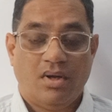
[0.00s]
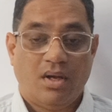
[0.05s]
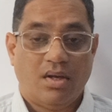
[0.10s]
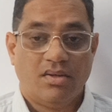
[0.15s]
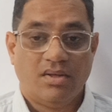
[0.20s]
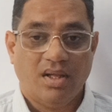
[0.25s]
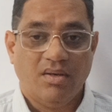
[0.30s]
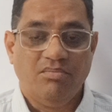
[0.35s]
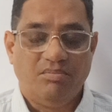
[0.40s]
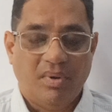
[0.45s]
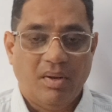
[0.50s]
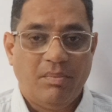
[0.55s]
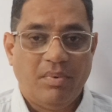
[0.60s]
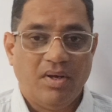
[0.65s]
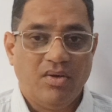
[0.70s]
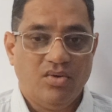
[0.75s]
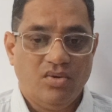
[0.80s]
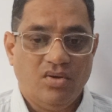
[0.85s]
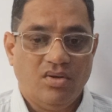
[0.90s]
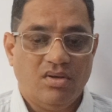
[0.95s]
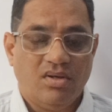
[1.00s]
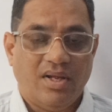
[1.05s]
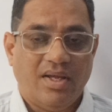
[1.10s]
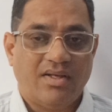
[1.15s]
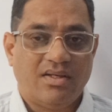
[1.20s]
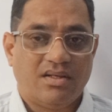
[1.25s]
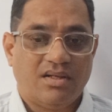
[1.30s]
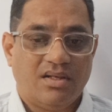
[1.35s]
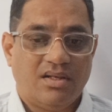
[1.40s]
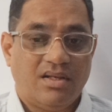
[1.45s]
And then people, you know,
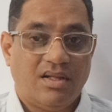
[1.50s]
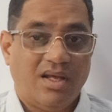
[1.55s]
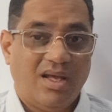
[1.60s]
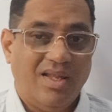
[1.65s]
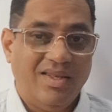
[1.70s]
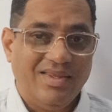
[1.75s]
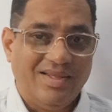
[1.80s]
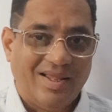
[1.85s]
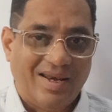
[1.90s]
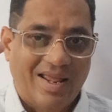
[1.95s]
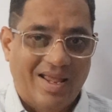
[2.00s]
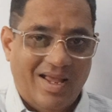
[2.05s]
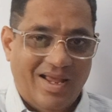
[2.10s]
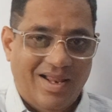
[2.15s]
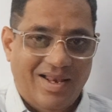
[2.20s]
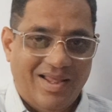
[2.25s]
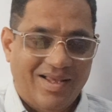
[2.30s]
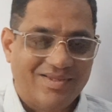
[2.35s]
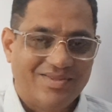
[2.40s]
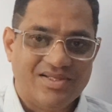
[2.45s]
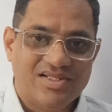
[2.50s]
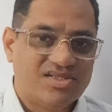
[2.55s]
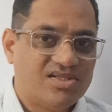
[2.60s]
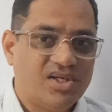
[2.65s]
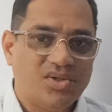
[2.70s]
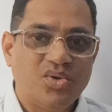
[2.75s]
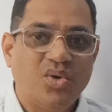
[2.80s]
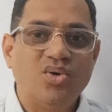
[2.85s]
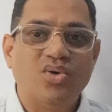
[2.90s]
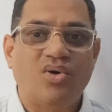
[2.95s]
like Narya, like this,
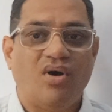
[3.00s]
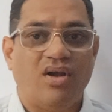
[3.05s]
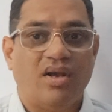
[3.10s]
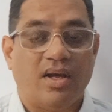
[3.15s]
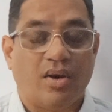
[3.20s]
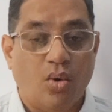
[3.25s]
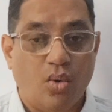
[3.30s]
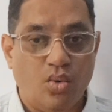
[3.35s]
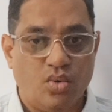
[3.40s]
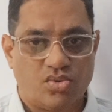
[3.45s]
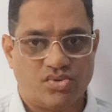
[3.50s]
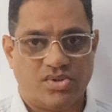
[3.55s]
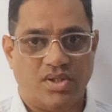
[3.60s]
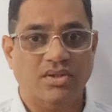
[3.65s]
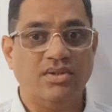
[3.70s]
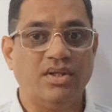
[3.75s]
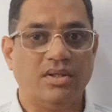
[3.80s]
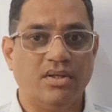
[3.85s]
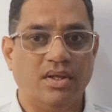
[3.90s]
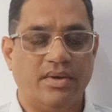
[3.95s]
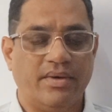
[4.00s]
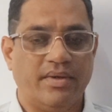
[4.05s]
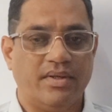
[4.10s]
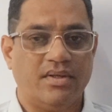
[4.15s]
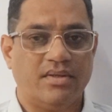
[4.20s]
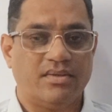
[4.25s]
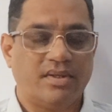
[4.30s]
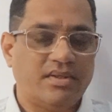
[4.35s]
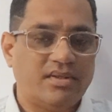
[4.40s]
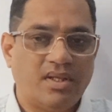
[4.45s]
they don't call like, oh, Santanari.